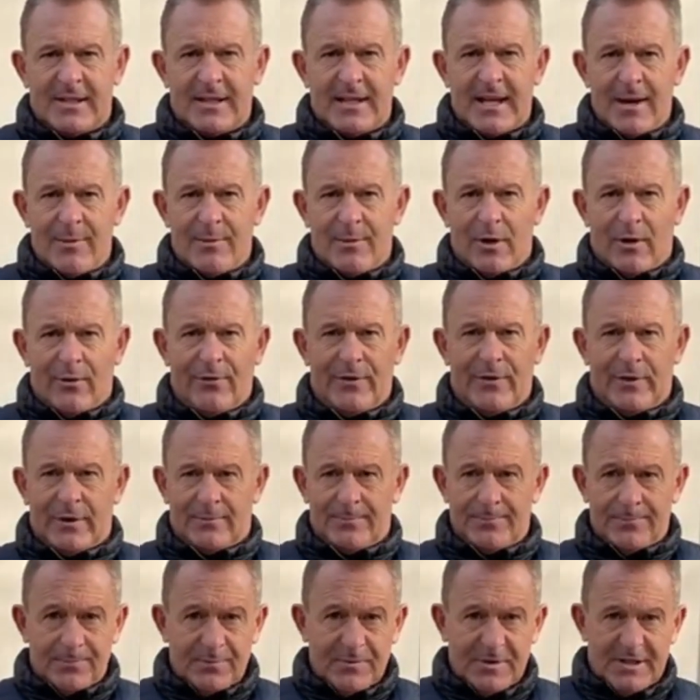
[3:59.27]
and they would
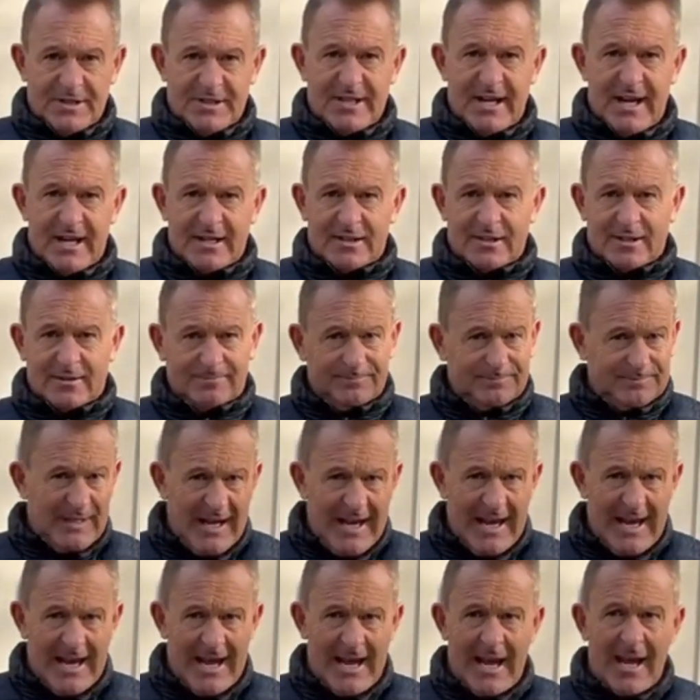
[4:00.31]
often sit
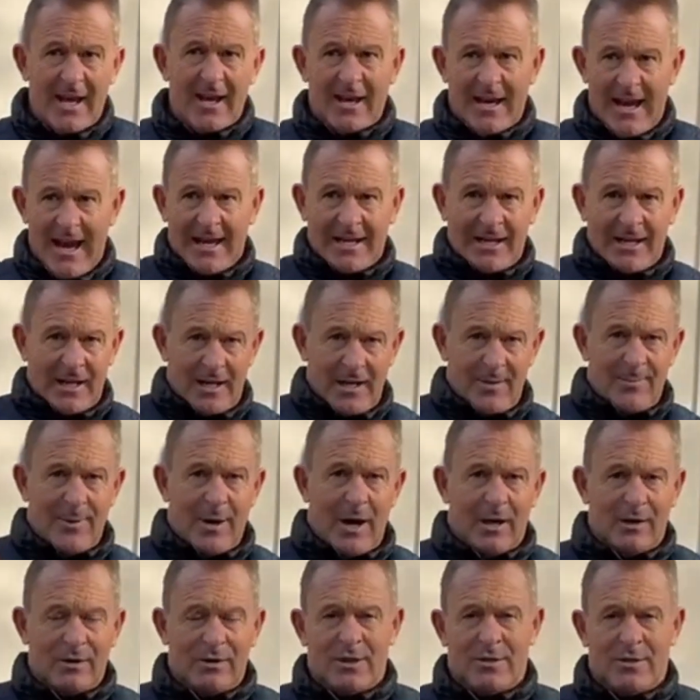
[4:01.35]
here and in the
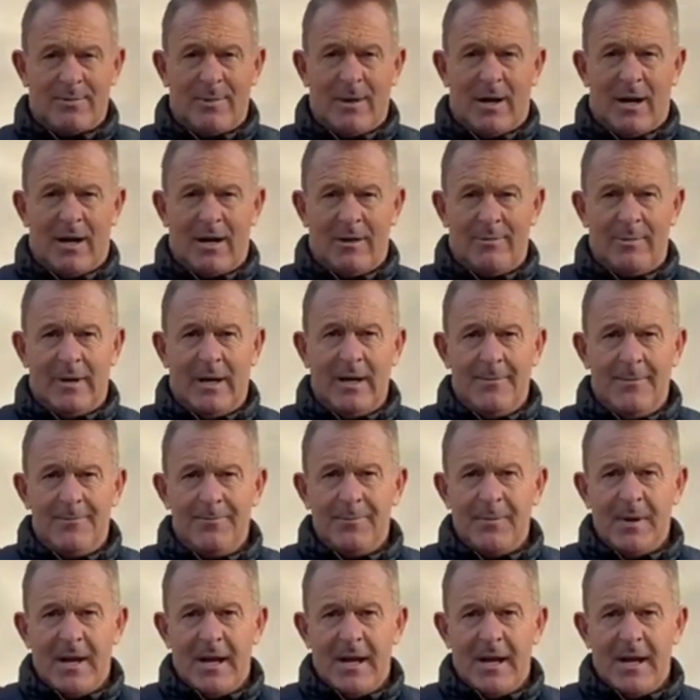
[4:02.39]
park just behind me